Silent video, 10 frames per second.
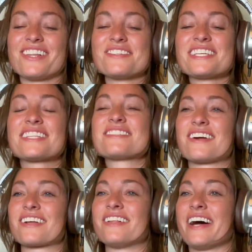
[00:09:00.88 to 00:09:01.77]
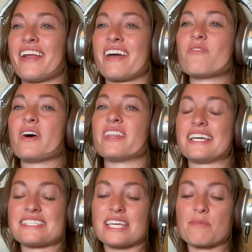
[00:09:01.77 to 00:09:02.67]
Closing this article out, I have one
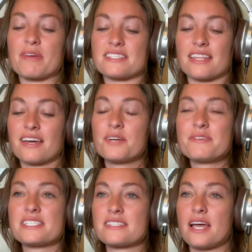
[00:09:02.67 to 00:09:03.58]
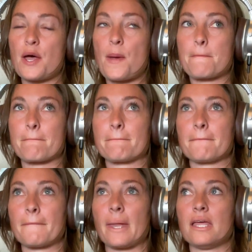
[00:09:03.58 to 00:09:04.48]
last thing because I thought it was um
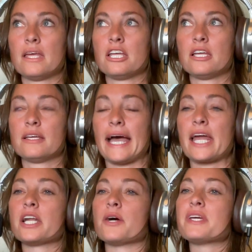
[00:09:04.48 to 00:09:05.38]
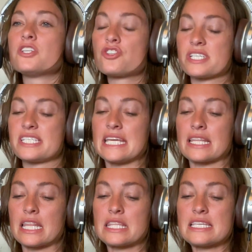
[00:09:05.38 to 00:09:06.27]
I don't know, interesting
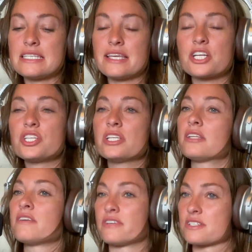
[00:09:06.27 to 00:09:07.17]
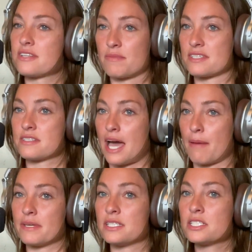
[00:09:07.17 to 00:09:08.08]
that this is actually not the first time this has
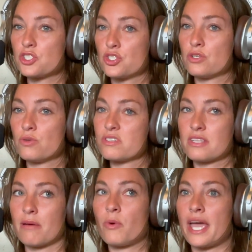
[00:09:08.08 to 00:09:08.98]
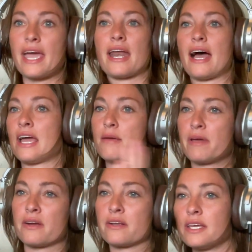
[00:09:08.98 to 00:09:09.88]
happened to Subway. And I
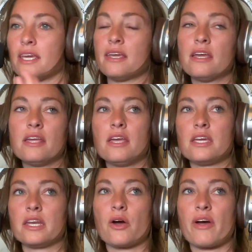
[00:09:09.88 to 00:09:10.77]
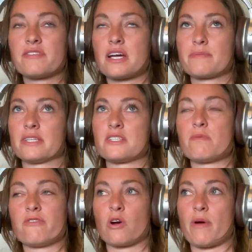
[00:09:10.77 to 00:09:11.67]
apparently you know, I've talked about this
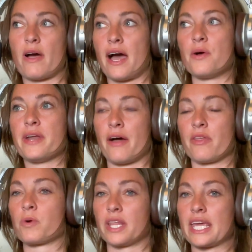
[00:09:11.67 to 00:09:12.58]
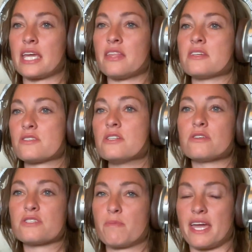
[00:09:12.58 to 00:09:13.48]
before about how now that we're like in this
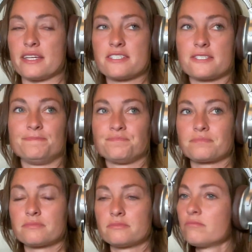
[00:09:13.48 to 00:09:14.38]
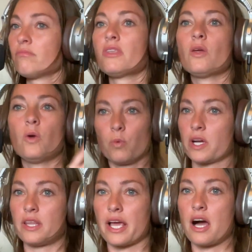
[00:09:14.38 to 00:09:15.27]
news space,
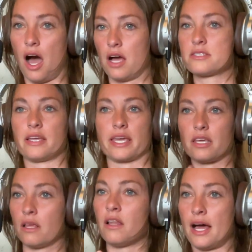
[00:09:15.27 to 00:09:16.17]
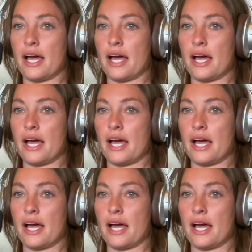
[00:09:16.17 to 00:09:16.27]
we're like hawks, like eagle